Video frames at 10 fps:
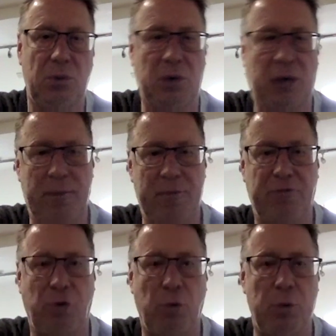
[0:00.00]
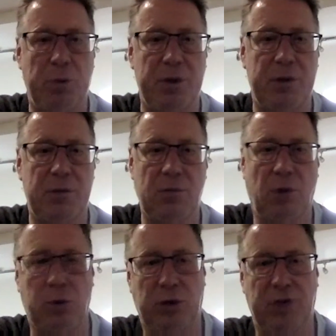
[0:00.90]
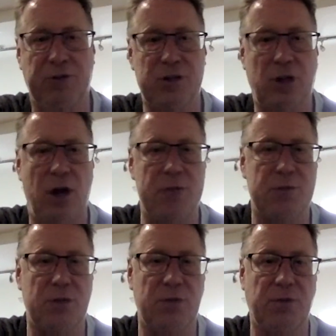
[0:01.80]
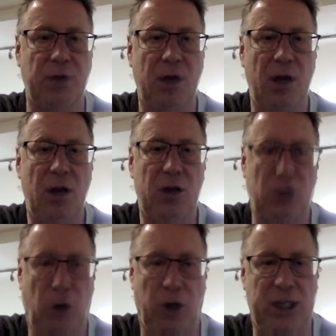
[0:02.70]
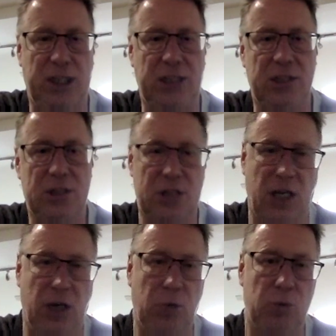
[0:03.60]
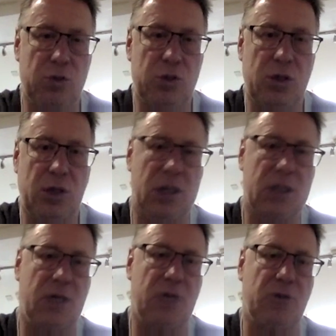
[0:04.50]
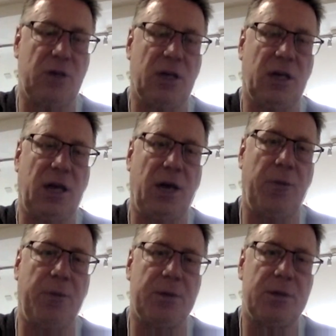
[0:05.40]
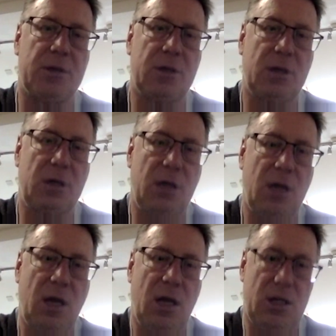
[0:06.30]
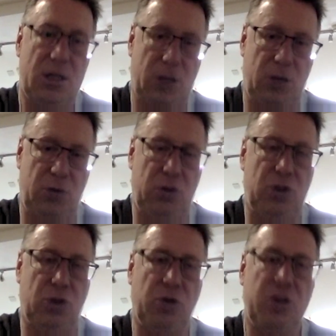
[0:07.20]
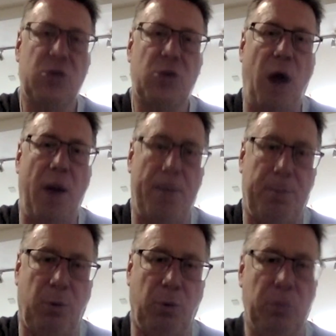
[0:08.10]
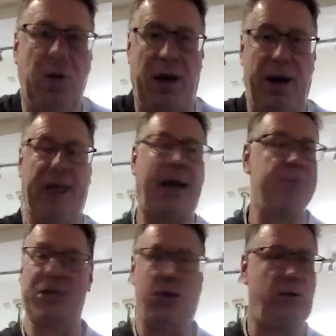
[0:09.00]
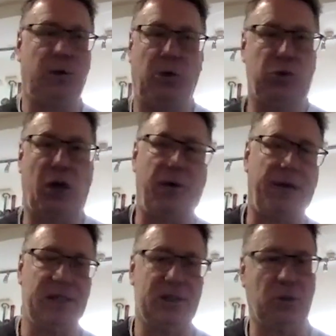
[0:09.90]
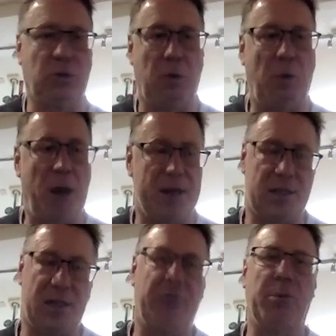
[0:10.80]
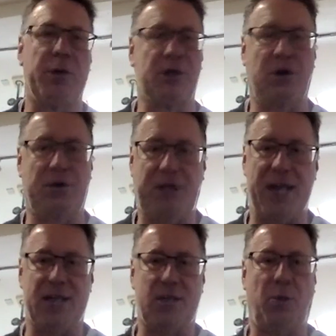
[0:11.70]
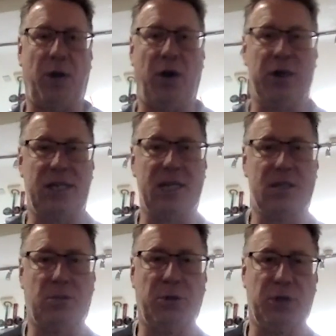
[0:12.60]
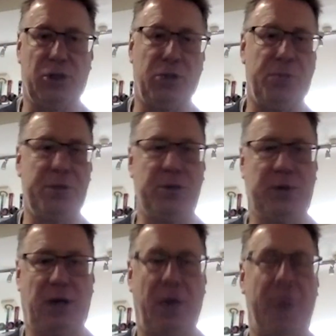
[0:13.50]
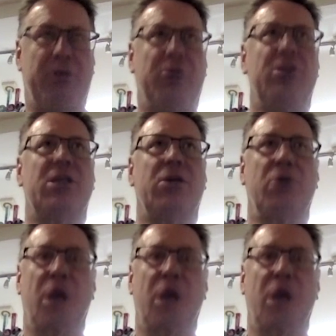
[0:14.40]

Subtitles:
coming forward with all different types of knowledge, skills, etc., that can help us. So there is quite a broad, and it comes at you all directions all at once, and everybody's got 1,001 ideas of what you should be doing, can't be doing. So